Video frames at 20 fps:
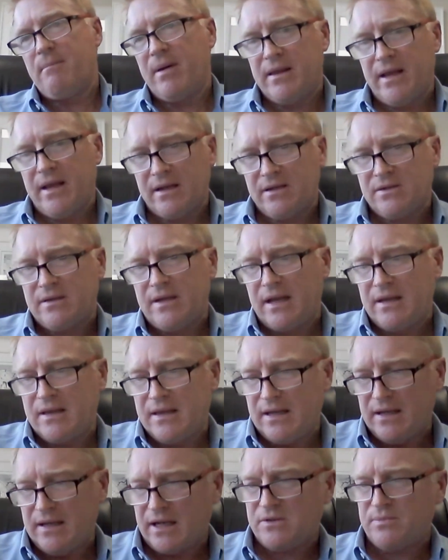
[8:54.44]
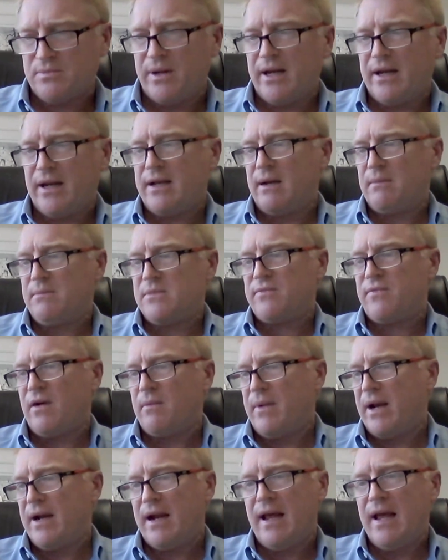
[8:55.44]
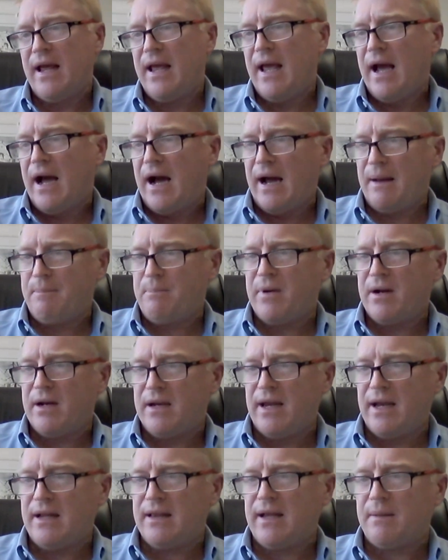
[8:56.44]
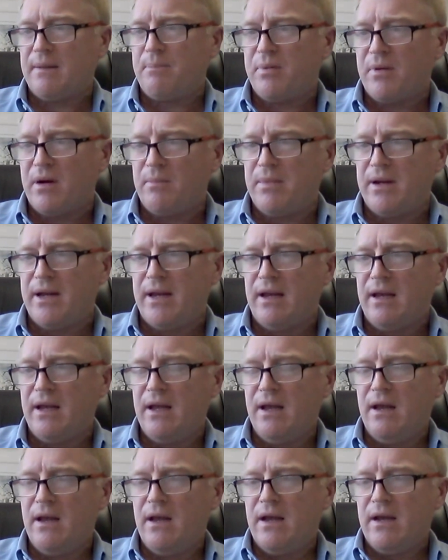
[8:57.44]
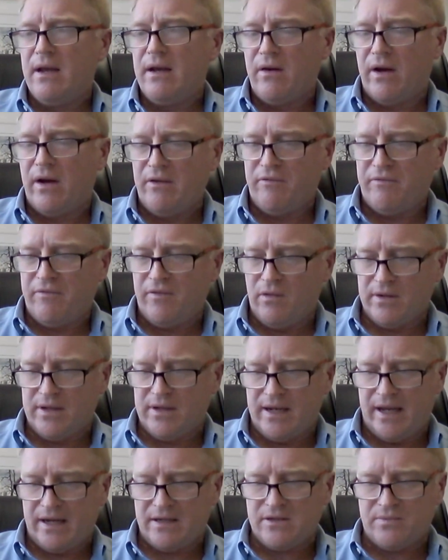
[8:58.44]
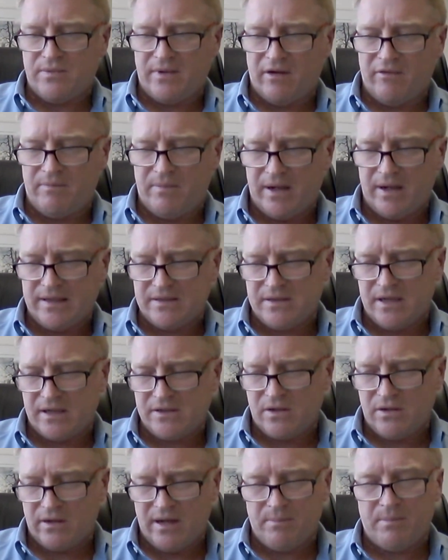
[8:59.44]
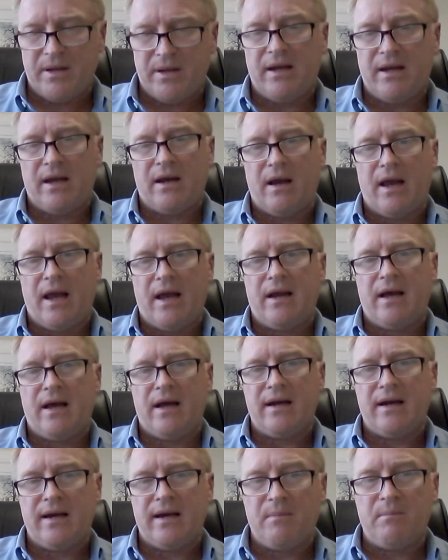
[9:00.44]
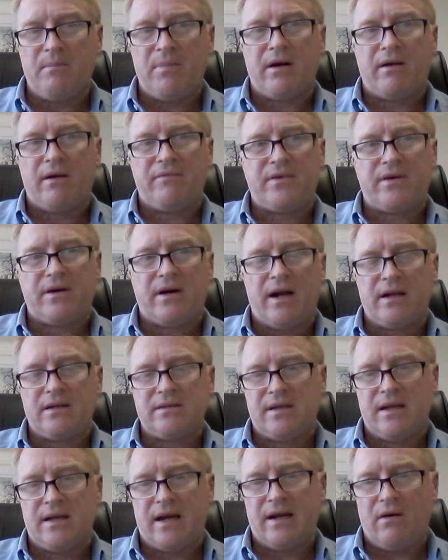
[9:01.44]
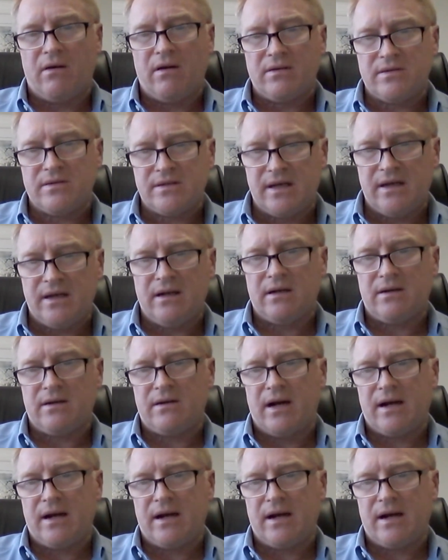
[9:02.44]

But that's, I think that's where it comes from. And I predict that probably going forward the next twelve months, there's going to be a, a number of trials done on single